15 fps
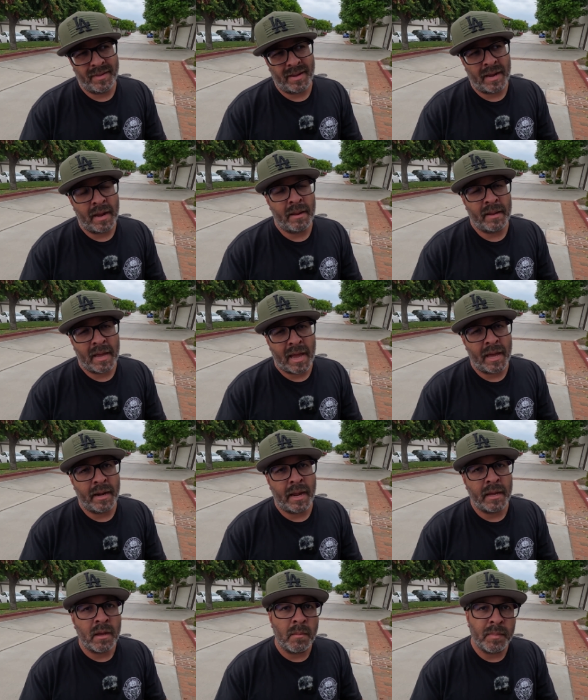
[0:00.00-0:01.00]
I
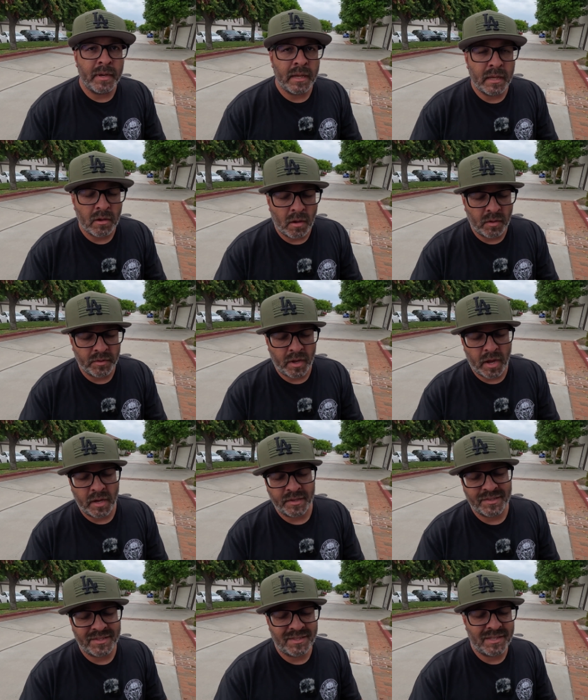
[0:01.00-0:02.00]
had a company called
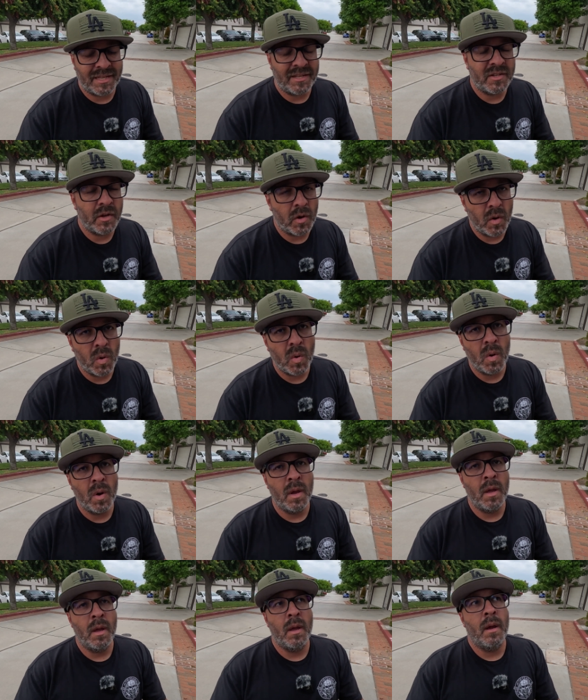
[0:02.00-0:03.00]
Auxito.
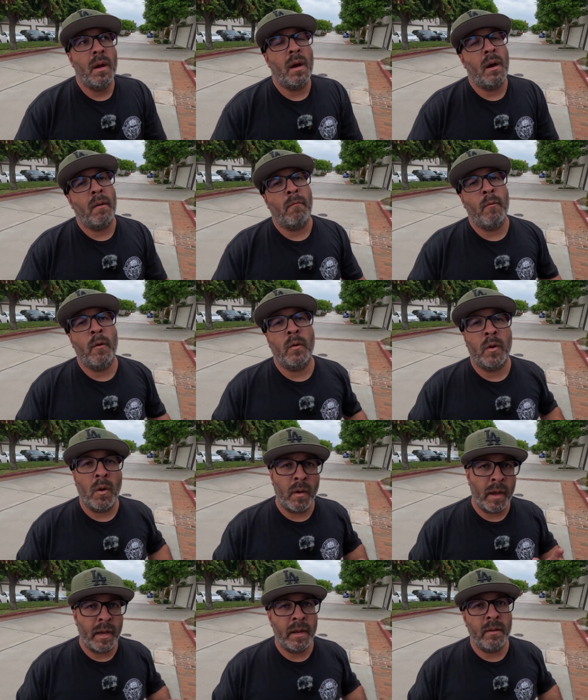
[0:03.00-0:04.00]
I will
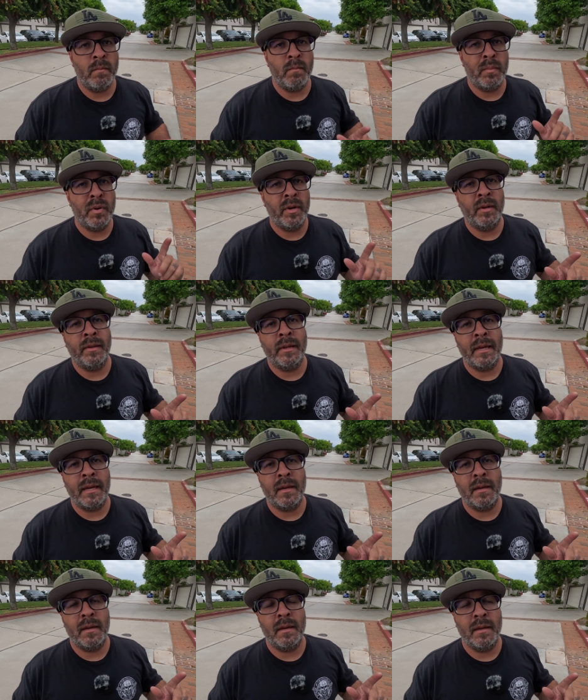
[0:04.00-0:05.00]
go ahead and put a
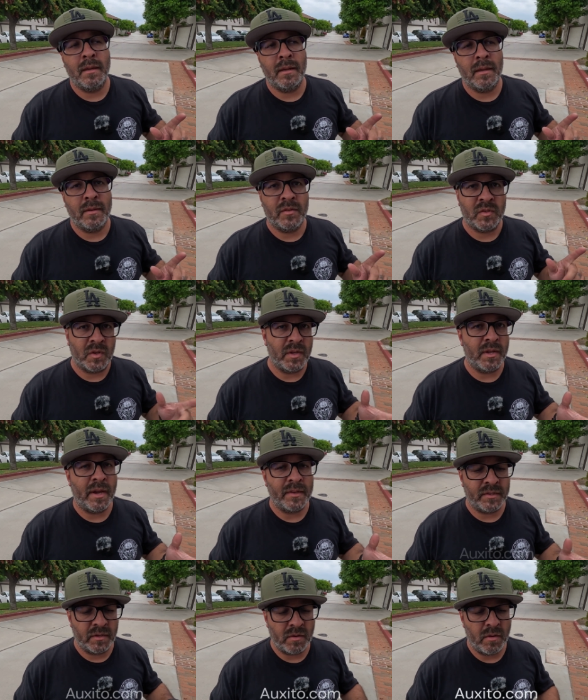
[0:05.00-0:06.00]
link so you guys can